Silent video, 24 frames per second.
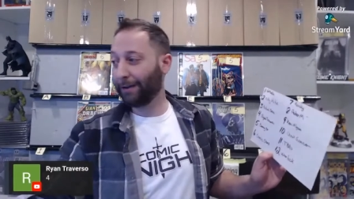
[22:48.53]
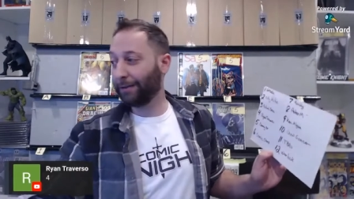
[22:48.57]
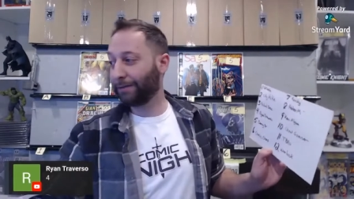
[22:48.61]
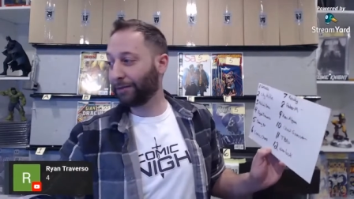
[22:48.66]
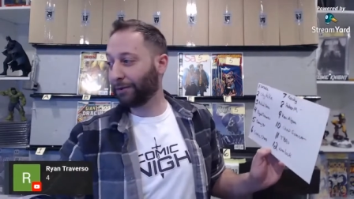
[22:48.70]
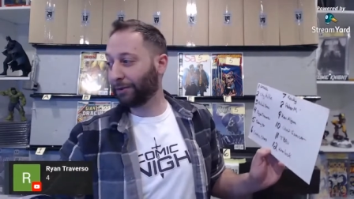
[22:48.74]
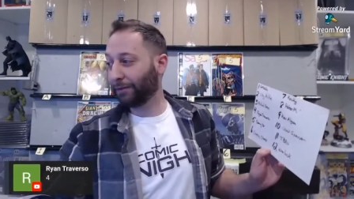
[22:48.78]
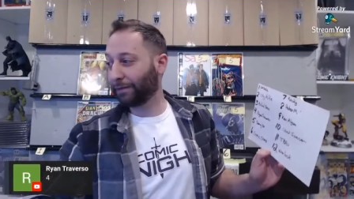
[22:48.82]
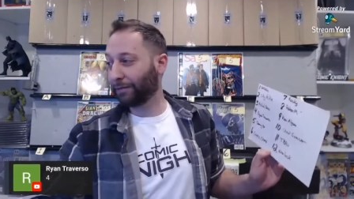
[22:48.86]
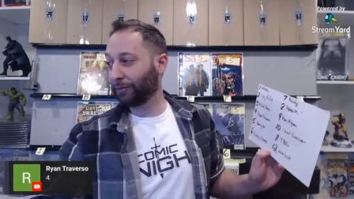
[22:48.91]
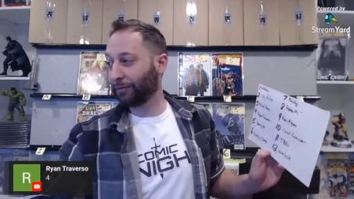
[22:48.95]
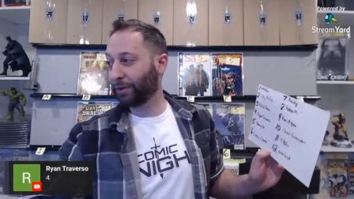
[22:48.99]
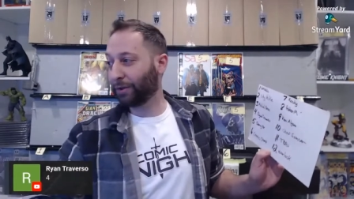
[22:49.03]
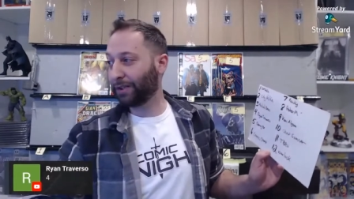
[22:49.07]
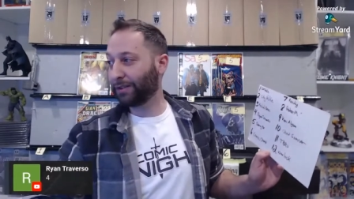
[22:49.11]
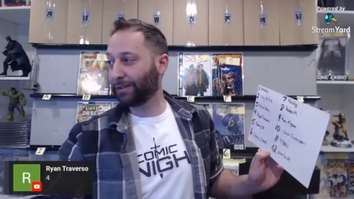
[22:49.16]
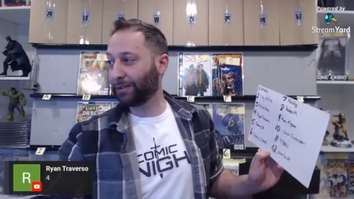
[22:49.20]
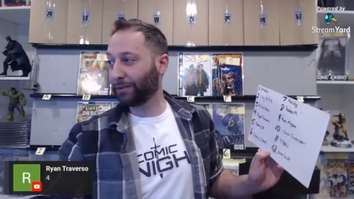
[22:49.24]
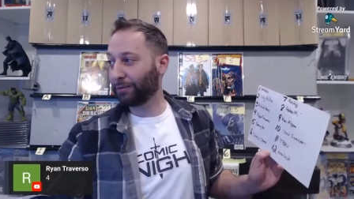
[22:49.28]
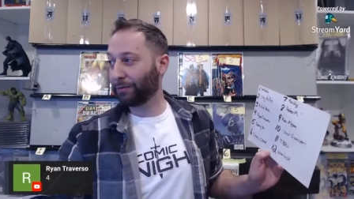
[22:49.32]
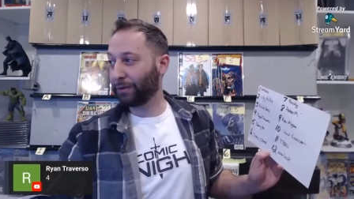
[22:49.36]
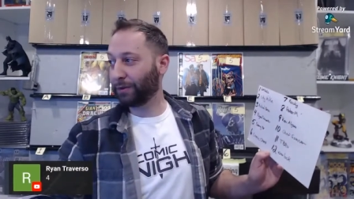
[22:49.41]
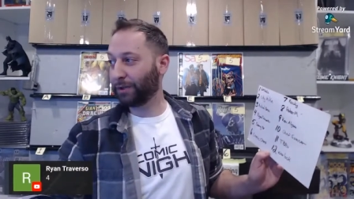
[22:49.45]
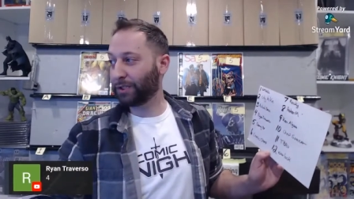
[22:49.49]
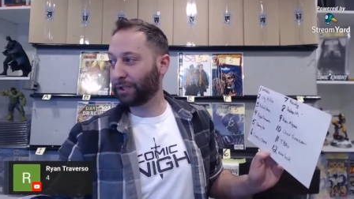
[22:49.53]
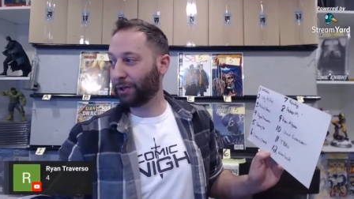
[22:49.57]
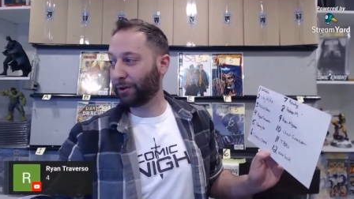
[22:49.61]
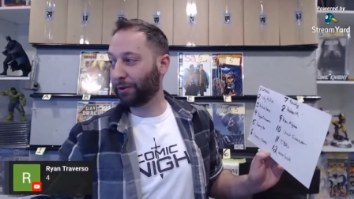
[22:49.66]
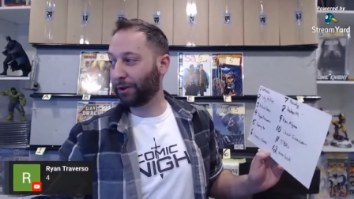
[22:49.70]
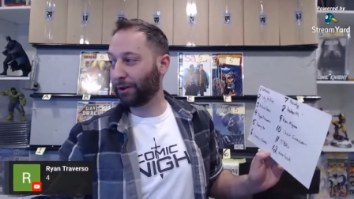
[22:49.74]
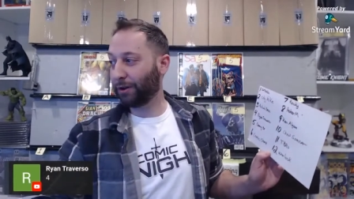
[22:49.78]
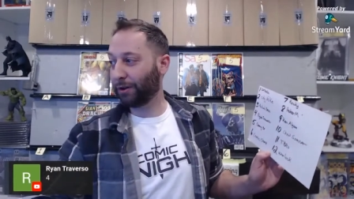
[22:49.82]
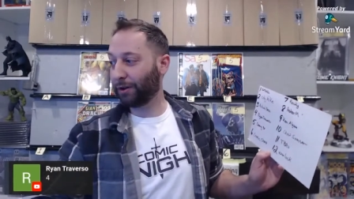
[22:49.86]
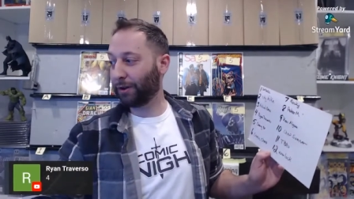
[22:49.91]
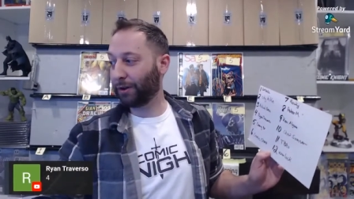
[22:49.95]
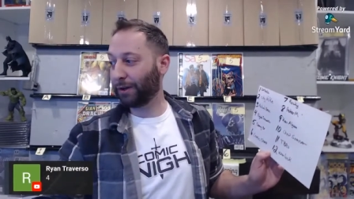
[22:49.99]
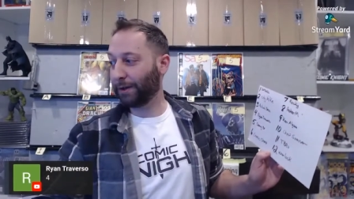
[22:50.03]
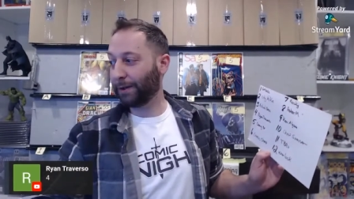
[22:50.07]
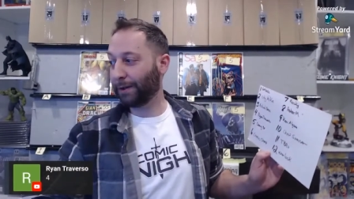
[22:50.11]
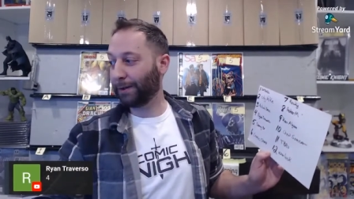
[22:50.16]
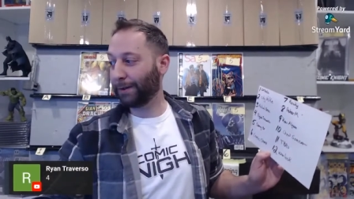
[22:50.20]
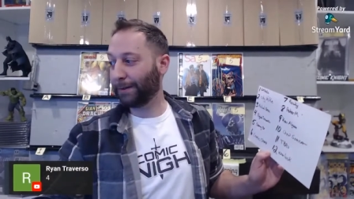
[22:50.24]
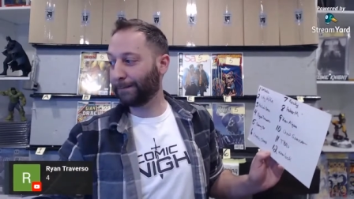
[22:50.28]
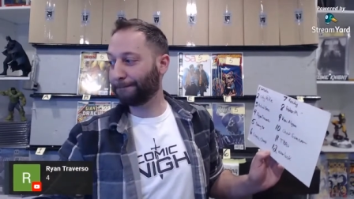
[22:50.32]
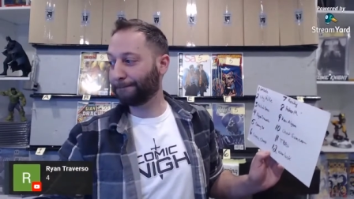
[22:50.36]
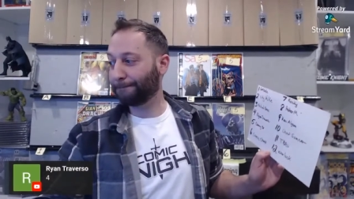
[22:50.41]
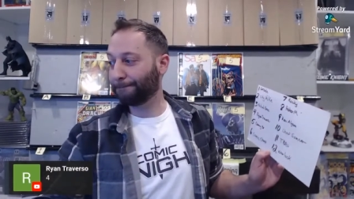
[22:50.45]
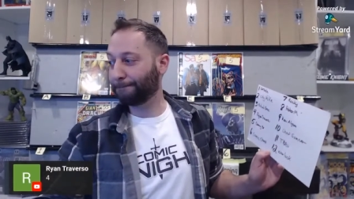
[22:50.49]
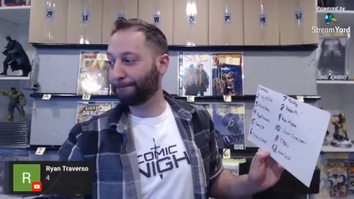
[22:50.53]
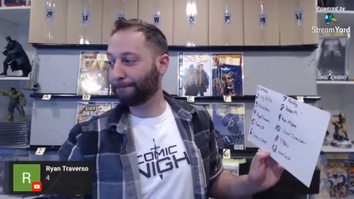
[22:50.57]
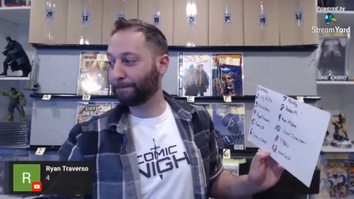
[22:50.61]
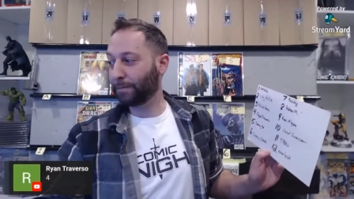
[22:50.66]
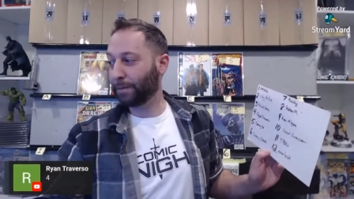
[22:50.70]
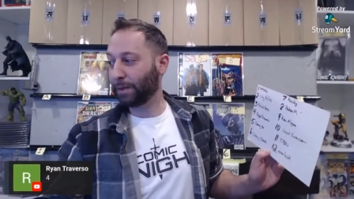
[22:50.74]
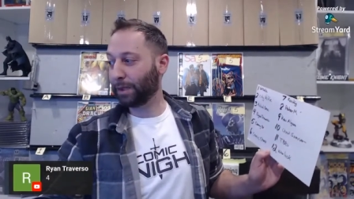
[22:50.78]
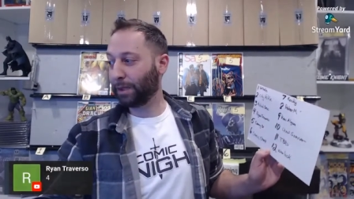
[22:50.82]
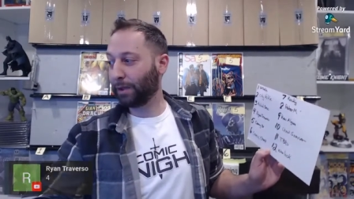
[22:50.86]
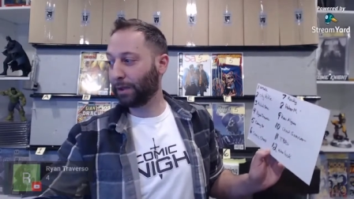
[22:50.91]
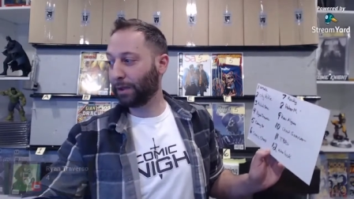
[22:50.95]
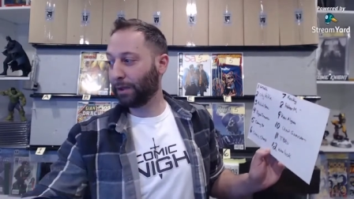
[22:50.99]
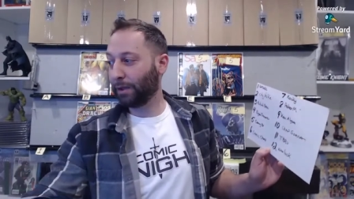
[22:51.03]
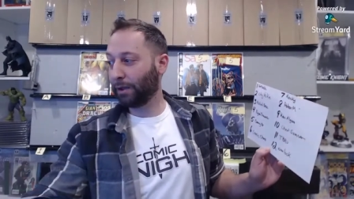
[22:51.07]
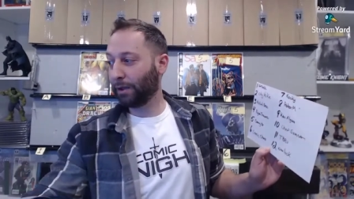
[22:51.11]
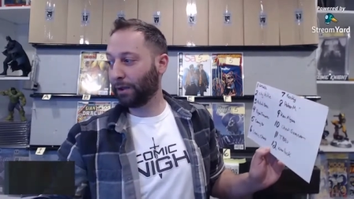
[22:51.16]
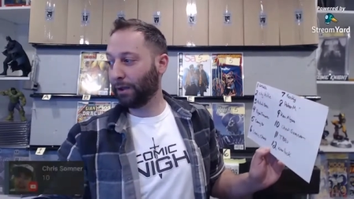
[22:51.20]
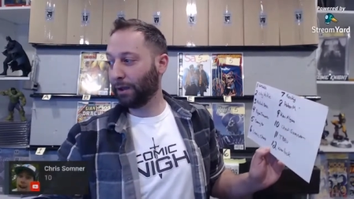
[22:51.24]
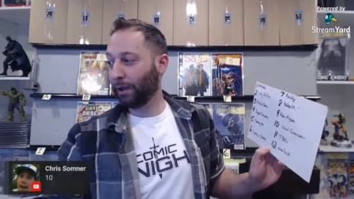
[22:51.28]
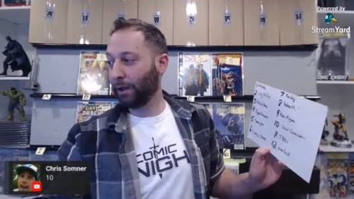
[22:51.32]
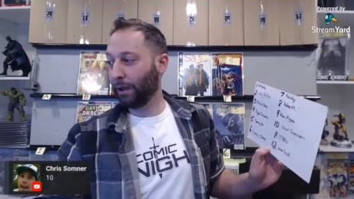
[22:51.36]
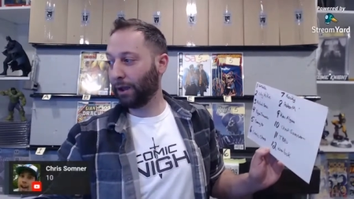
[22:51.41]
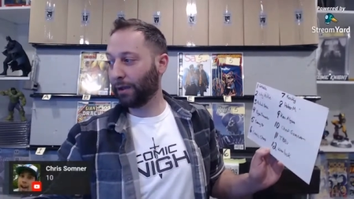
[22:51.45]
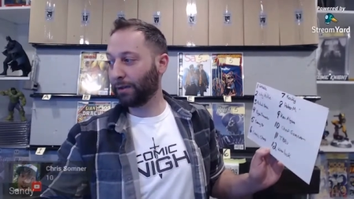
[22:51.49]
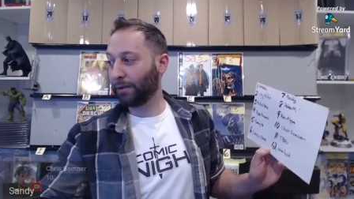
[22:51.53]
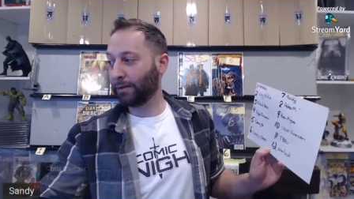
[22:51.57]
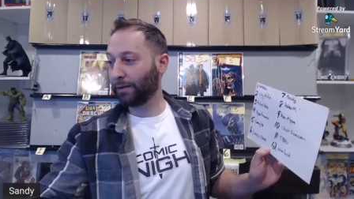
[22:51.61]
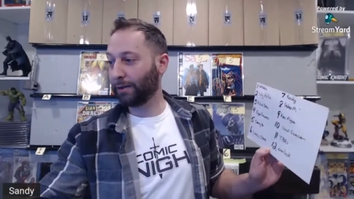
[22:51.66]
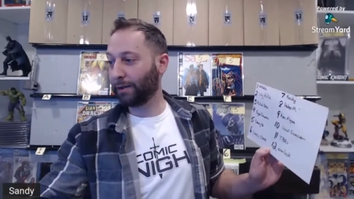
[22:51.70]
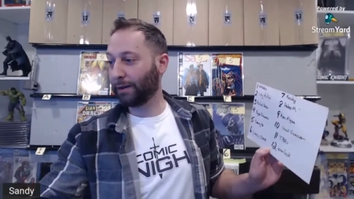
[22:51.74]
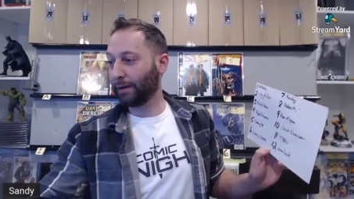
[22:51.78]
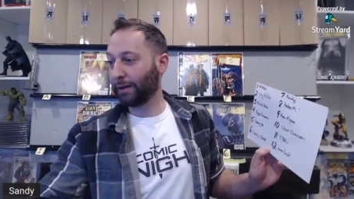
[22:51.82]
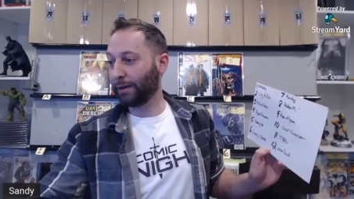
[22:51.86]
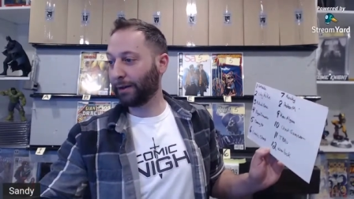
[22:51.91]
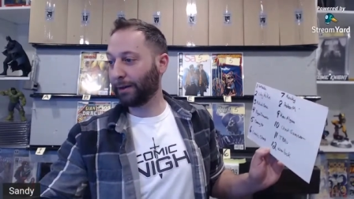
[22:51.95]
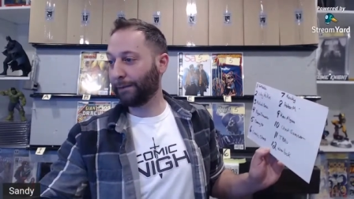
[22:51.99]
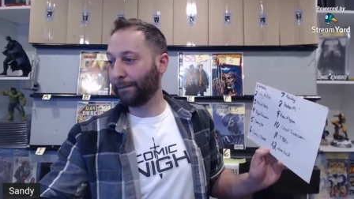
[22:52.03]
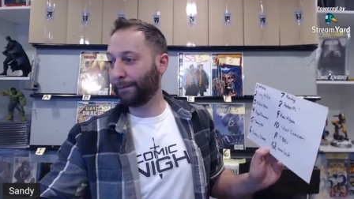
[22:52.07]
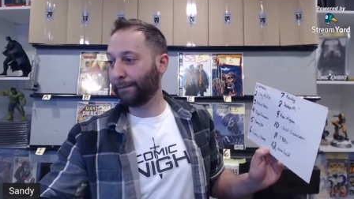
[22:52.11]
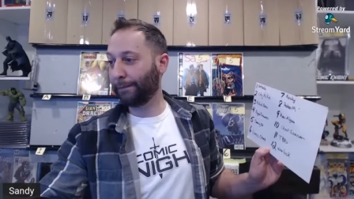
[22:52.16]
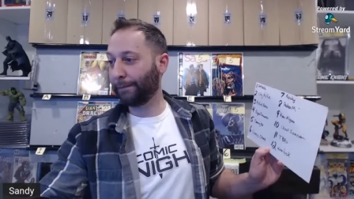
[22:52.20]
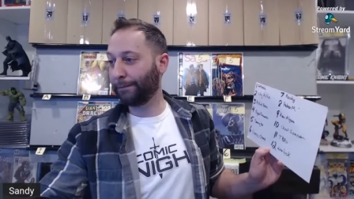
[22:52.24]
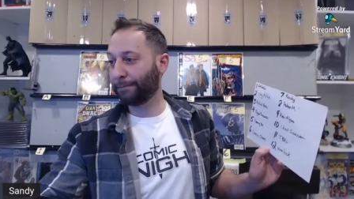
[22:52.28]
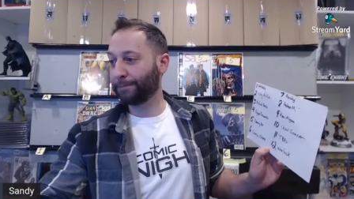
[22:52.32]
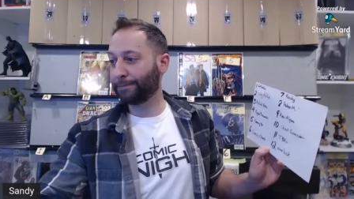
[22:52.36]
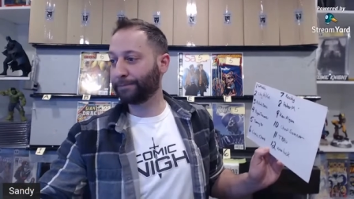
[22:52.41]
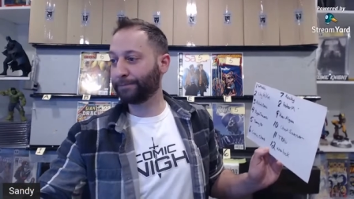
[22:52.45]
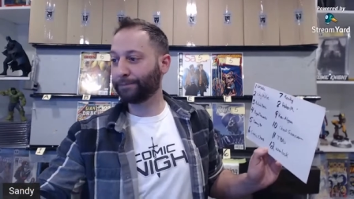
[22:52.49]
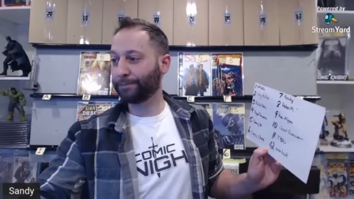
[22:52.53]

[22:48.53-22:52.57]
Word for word: feel free to reach out uh, and um,